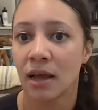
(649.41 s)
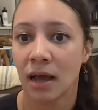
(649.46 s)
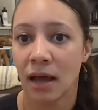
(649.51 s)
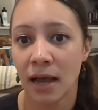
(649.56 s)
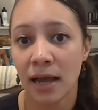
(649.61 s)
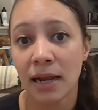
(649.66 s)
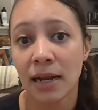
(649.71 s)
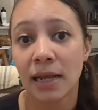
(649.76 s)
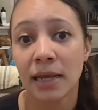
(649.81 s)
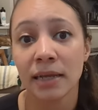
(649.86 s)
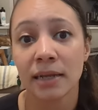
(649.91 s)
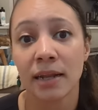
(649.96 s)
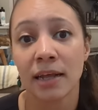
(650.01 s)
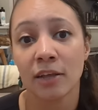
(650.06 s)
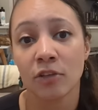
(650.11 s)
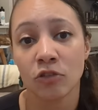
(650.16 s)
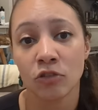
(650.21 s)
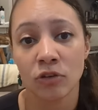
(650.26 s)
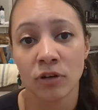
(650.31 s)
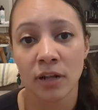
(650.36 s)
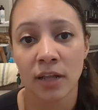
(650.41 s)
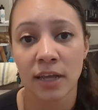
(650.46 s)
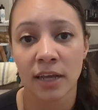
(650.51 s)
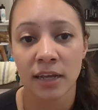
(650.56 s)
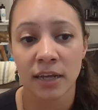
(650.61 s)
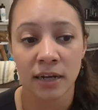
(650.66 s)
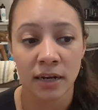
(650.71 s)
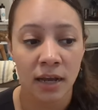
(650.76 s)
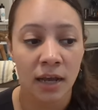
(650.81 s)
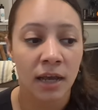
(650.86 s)
I like
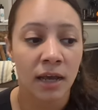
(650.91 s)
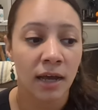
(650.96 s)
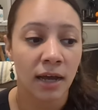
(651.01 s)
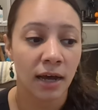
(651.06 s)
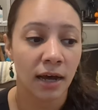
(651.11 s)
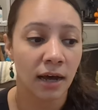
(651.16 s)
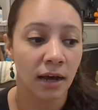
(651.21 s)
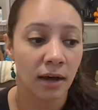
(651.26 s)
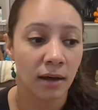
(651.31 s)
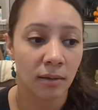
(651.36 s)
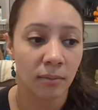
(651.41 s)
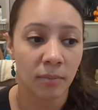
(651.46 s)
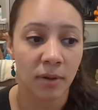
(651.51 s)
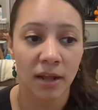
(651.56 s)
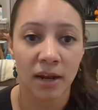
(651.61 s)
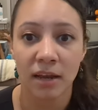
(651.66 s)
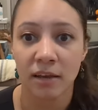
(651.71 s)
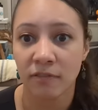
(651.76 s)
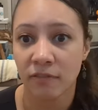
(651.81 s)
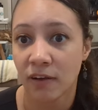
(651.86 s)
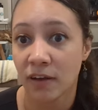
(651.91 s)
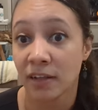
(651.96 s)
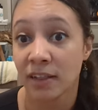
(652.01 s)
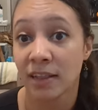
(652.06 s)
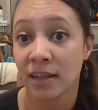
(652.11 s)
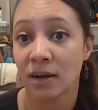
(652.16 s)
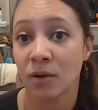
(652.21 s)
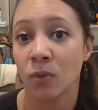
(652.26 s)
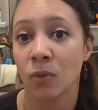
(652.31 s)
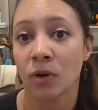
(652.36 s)
Naturalite, um, and I find
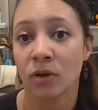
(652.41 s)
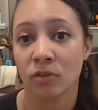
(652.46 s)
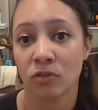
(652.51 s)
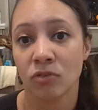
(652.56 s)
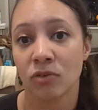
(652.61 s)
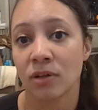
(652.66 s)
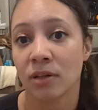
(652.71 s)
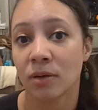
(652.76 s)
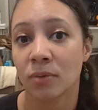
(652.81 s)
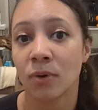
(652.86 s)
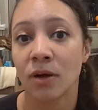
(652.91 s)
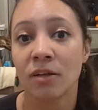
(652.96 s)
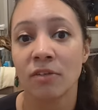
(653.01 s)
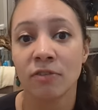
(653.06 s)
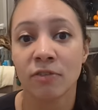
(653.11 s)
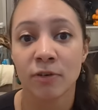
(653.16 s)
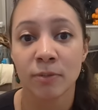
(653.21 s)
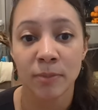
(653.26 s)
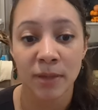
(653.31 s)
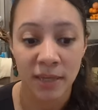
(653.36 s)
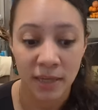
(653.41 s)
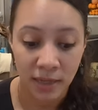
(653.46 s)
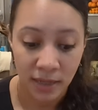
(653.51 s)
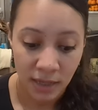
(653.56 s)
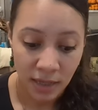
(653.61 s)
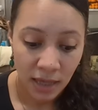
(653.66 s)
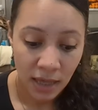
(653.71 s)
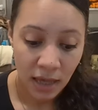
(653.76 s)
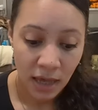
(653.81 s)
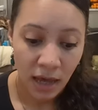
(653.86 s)
that it works really well for
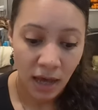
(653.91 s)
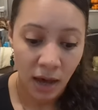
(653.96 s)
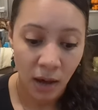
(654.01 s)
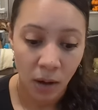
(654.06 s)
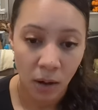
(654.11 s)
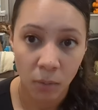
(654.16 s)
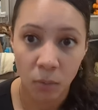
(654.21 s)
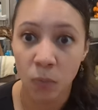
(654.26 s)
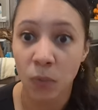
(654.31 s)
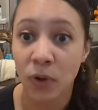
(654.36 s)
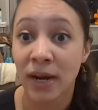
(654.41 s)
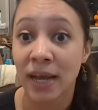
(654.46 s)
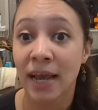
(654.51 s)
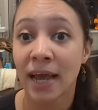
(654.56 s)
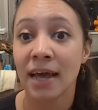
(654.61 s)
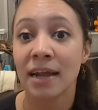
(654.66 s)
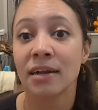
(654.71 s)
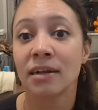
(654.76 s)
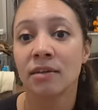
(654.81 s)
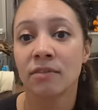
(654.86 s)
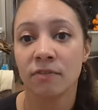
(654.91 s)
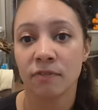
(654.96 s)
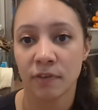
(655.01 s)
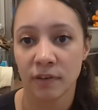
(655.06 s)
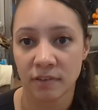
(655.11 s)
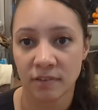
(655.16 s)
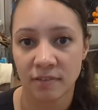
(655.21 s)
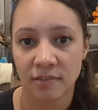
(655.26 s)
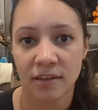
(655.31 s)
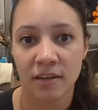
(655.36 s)
me um, when I had an
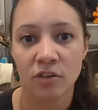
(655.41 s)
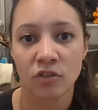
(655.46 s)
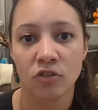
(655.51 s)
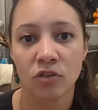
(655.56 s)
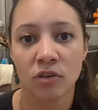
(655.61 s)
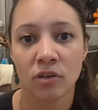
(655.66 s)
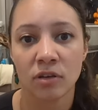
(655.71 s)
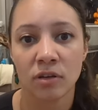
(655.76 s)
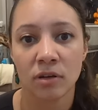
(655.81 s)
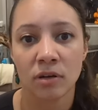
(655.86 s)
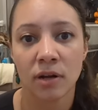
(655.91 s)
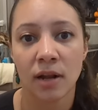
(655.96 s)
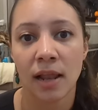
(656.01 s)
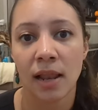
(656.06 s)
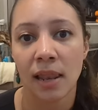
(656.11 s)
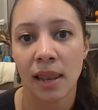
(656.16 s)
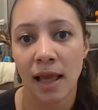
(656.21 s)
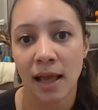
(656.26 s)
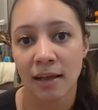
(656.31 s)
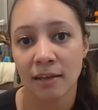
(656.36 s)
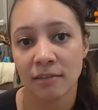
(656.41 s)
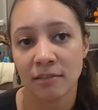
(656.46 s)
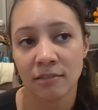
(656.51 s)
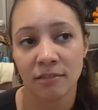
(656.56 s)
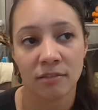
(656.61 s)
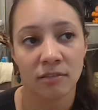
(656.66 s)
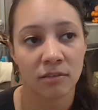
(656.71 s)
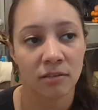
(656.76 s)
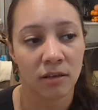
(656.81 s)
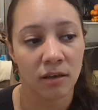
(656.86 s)
infestation
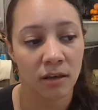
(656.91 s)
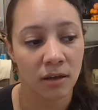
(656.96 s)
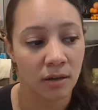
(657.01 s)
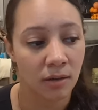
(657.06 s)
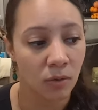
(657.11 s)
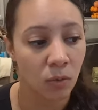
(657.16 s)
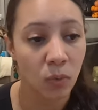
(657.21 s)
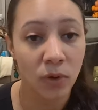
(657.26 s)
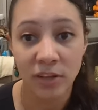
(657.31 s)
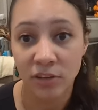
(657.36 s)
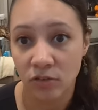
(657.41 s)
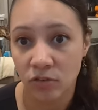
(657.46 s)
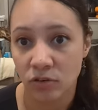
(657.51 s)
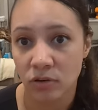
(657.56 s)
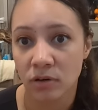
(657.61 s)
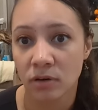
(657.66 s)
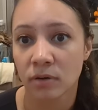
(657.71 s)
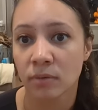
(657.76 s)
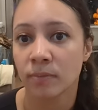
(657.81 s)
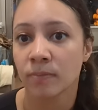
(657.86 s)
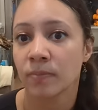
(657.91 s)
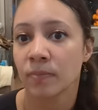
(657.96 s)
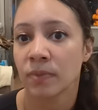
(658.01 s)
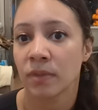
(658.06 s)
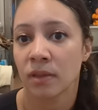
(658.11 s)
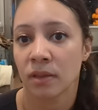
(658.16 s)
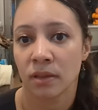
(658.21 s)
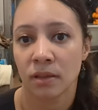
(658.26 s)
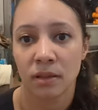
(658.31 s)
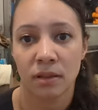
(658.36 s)
last uh, winter,
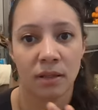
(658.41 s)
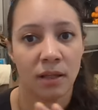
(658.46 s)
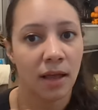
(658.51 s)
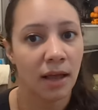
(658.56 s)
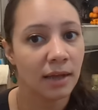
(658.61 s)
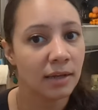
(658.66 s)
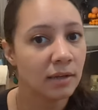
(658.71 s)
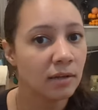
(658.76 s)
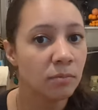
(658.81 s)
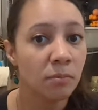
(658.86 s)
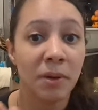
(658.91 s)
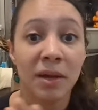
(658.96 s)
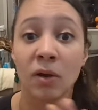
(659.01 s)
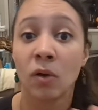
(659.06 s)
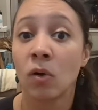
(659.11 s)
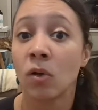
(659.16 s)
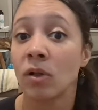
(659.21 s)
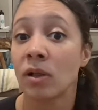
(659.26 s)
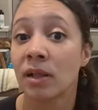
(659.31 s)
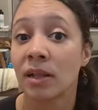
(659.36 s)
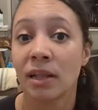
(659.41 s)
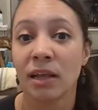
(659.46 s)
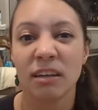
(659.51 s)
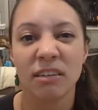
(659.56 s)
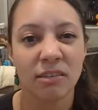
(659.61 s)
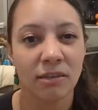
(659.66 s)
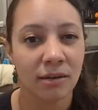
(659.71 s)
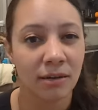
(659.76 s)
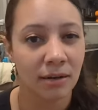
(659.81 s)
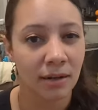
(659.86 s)
I did my whole
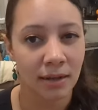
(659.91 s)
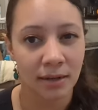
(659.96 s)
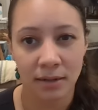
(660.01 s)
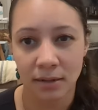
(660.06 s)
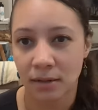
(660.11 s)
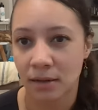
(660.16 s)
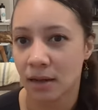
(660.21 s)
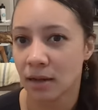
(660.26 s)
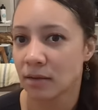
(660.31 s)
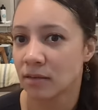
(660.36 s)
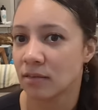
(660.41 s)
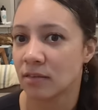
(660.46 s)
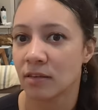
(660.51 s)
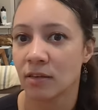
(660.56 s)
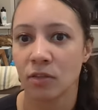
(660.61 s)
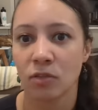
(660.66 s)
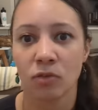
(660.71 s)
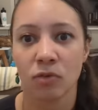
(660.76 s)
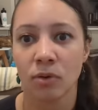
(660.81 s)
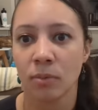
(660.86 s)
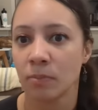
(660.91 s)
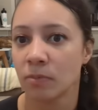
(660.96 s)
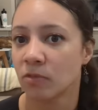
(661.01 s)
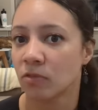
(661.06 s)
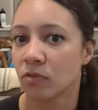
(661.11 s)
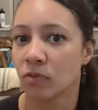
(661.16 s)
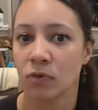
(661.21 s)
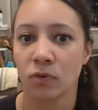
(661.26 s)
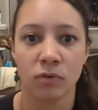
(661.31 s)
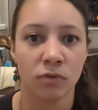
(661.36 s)
collection and I did not see thrips
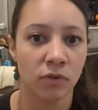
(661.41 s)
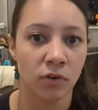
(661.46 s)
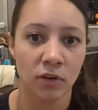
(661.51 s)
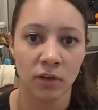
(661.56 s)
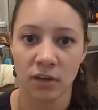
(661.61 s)
for over a